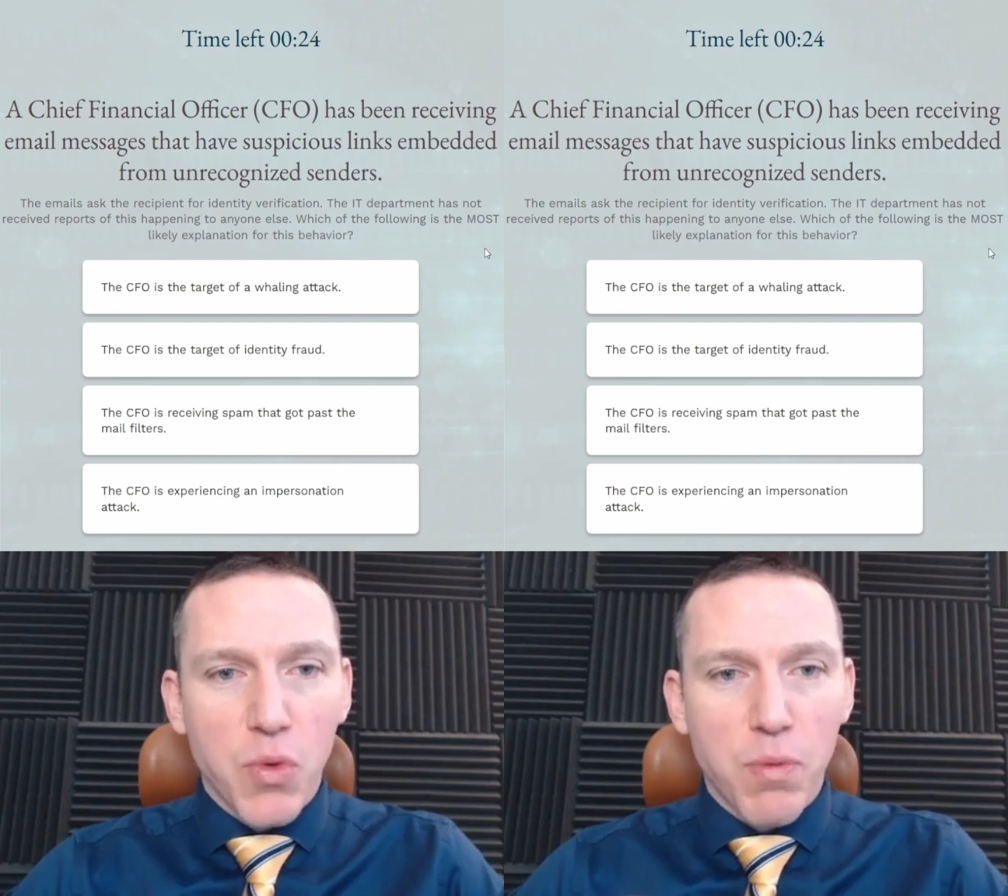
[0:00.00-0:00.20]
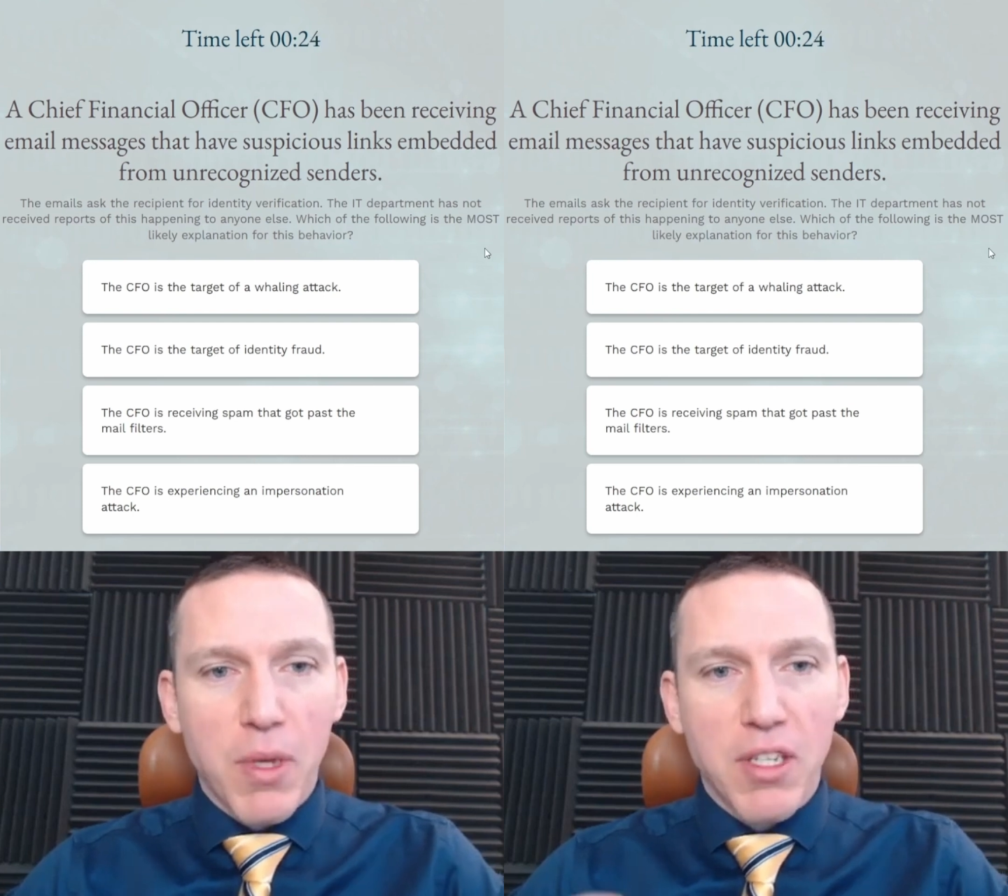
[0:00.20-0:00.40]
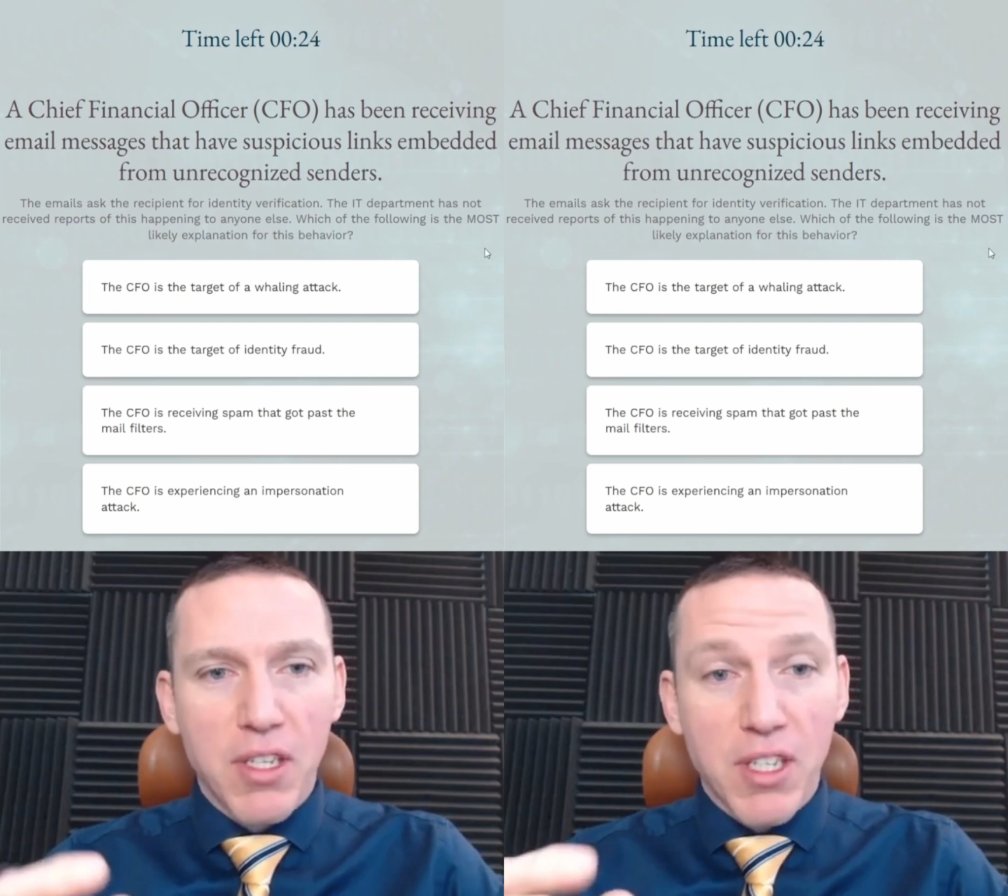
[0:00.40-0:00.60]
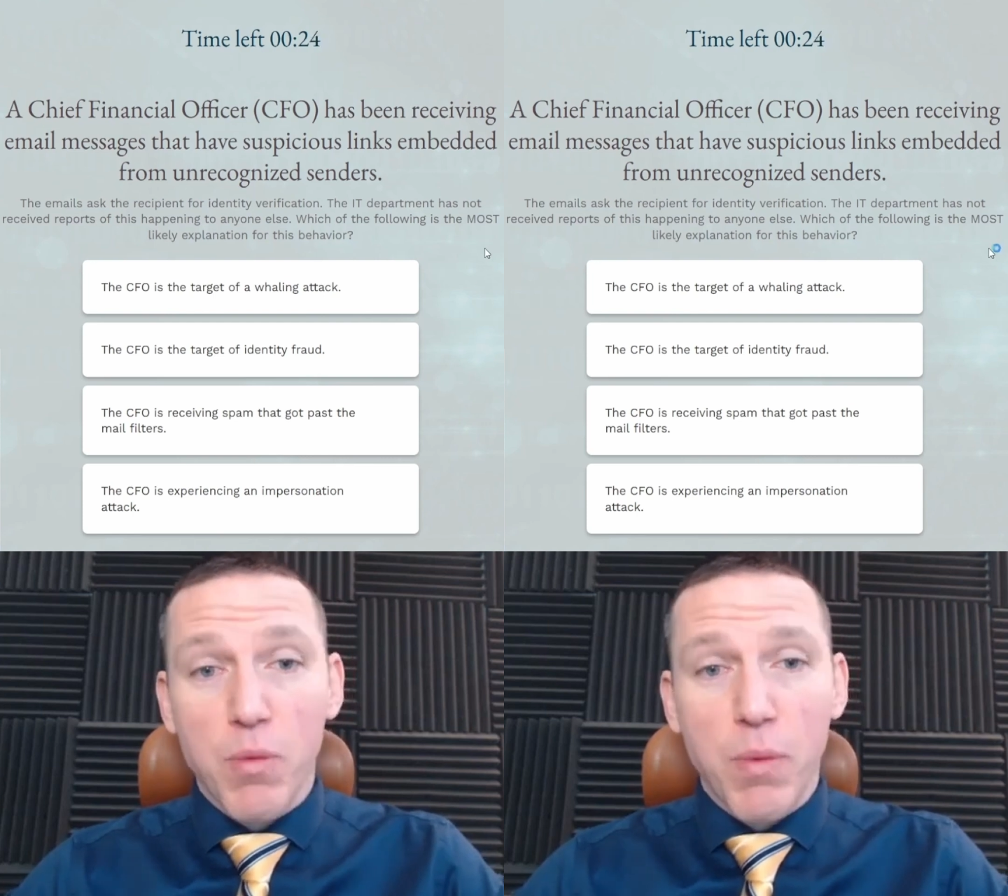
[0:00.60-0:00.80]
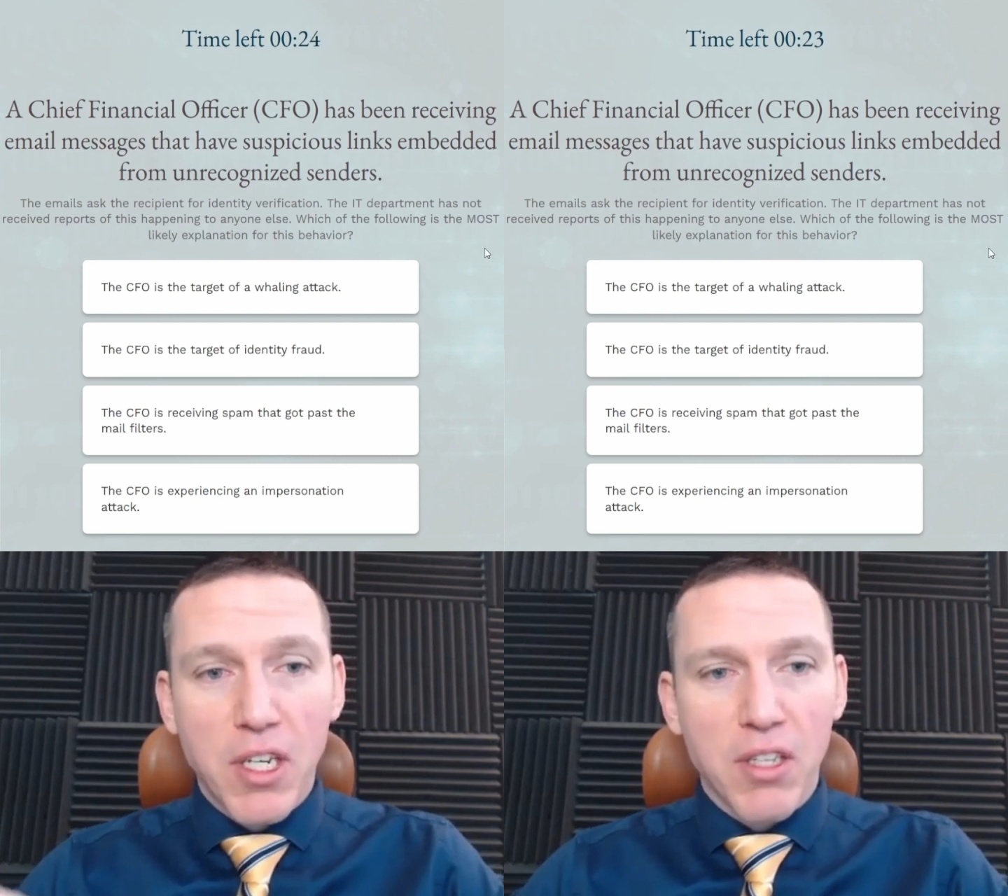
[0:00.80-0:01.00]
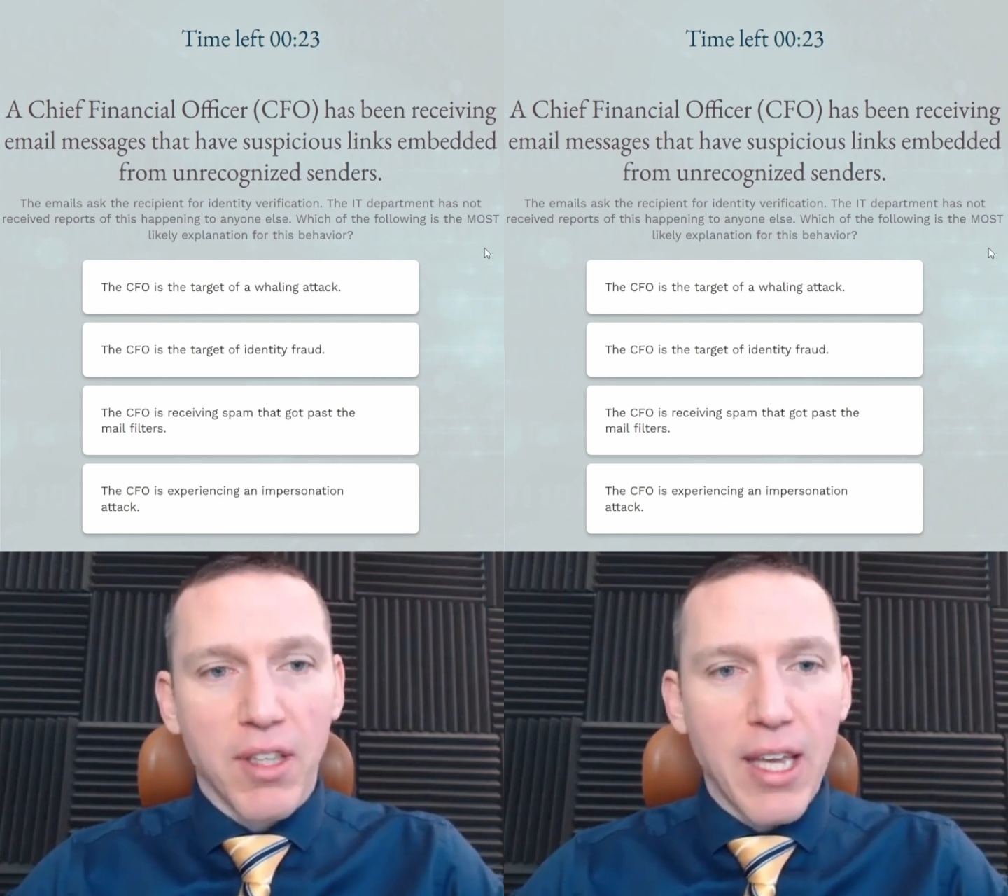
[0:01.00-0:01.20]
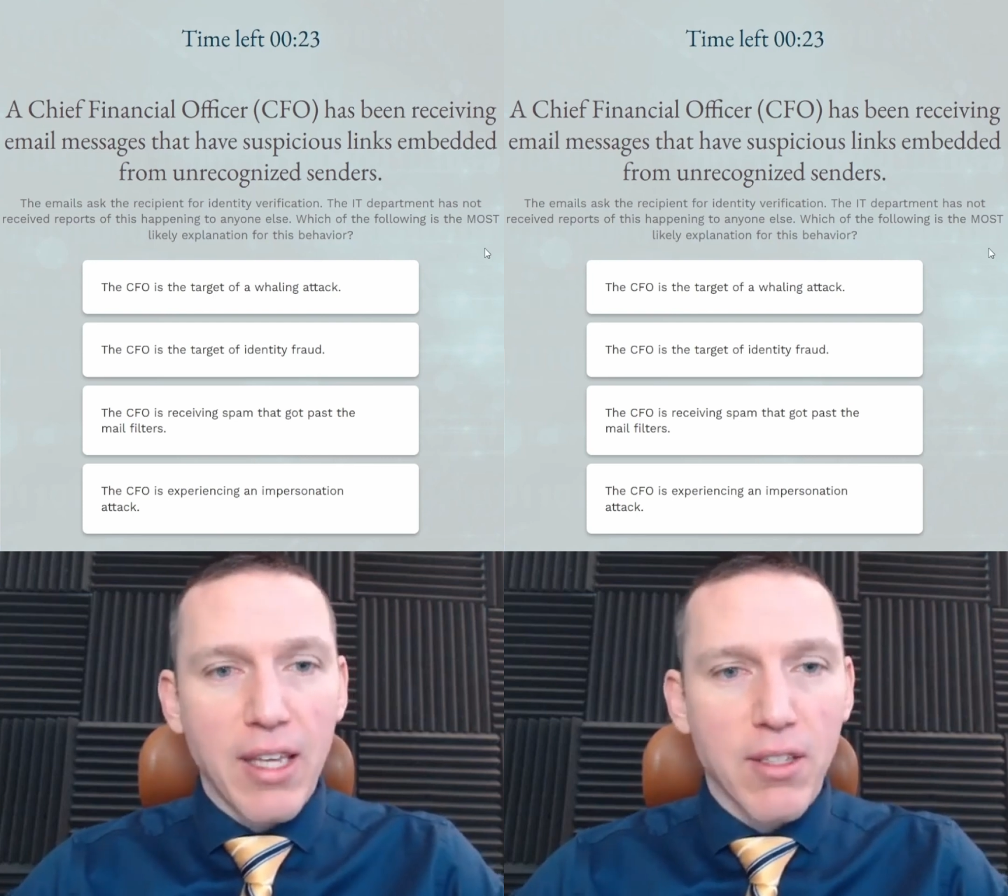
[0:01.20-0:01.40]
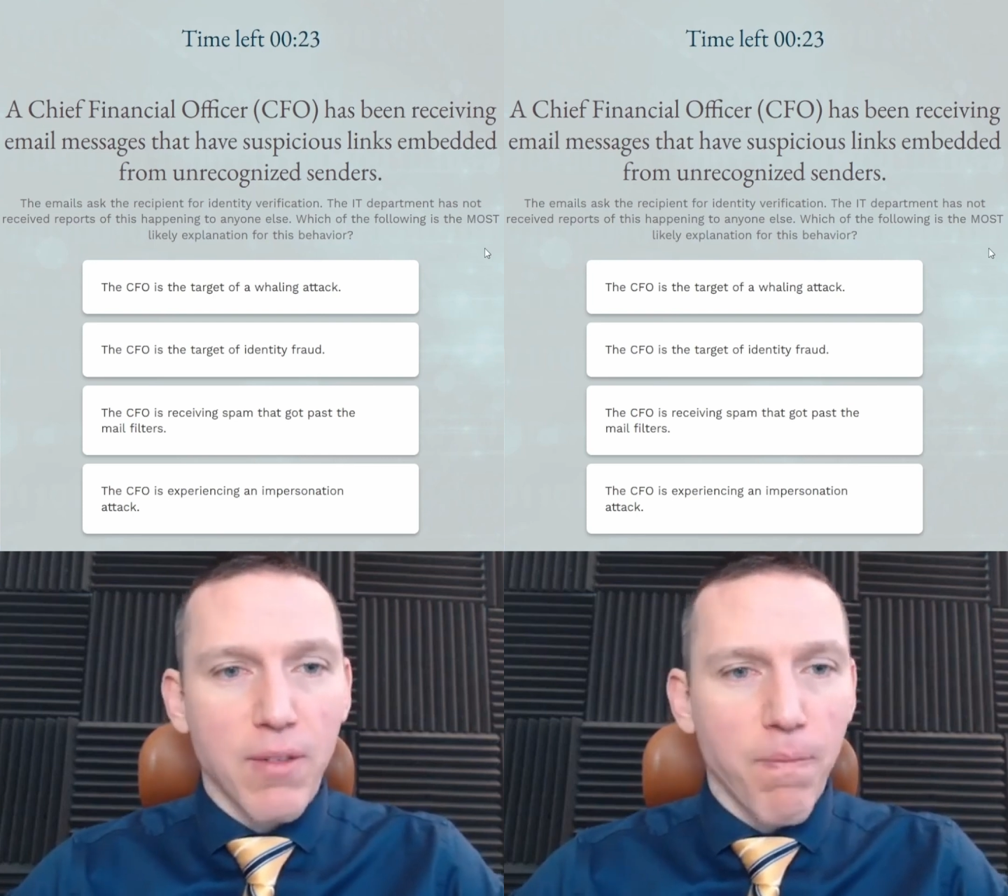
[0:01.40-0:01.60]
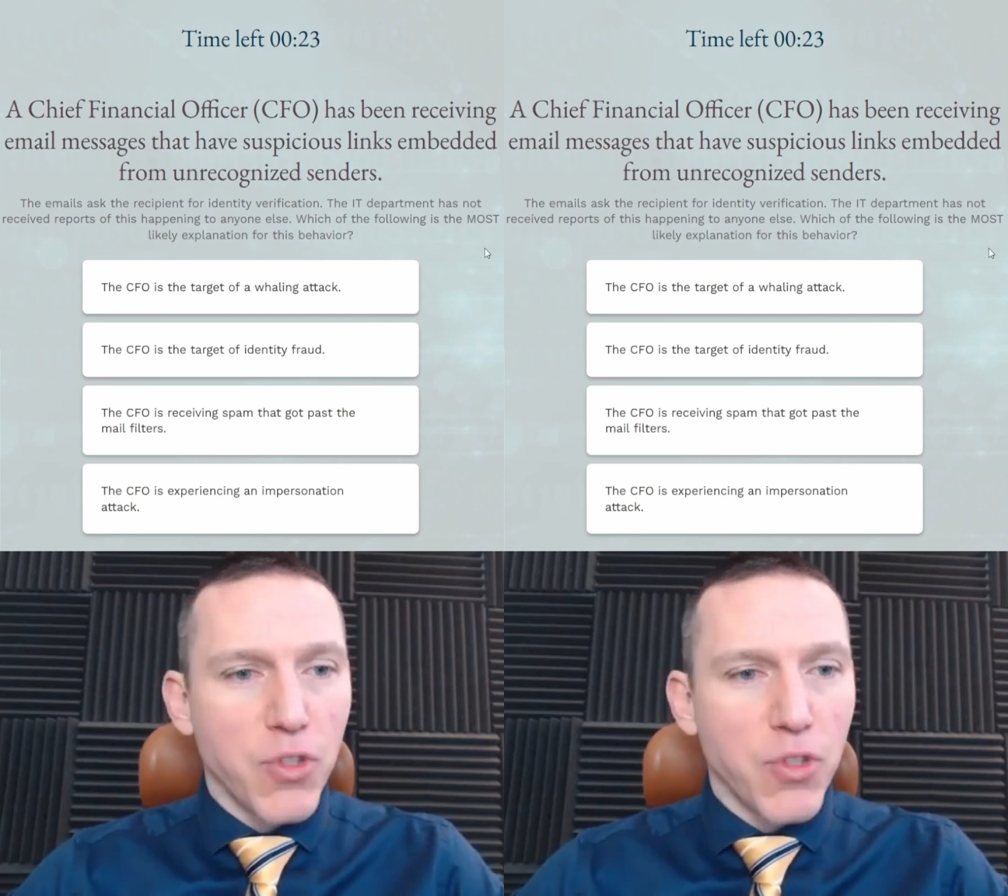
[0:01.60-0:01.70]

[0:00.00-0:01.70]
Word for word: suspicious, suspicious links.